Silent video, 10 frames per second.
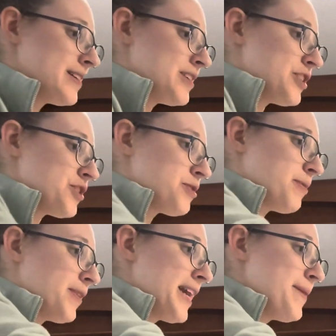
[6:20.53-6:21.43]
Is your
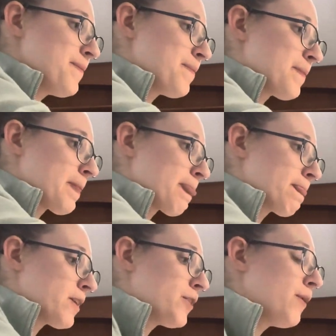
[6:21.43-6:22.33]
spoonie?
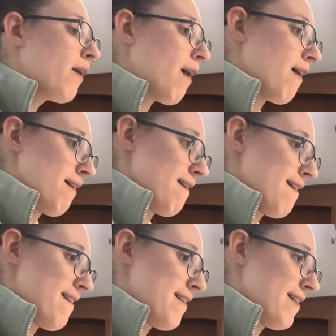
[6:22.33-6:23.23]
Girl,
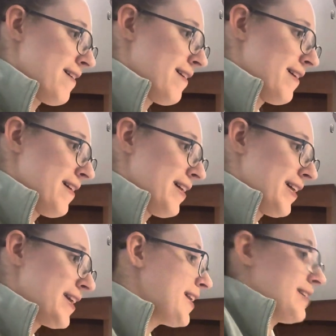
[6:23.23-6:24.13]

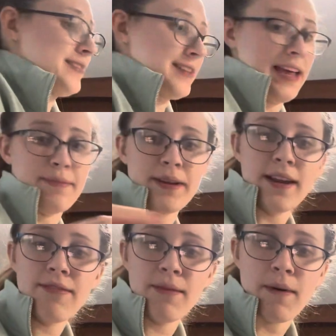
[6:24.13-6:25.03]
you're not slapped it
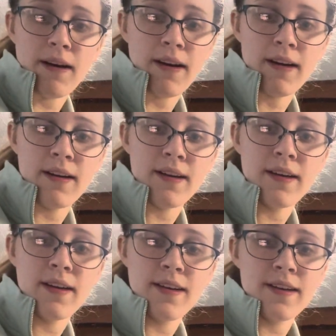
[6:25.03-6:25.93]
everywhere.
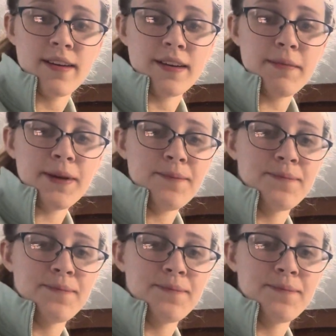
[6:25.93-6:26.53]
Come here.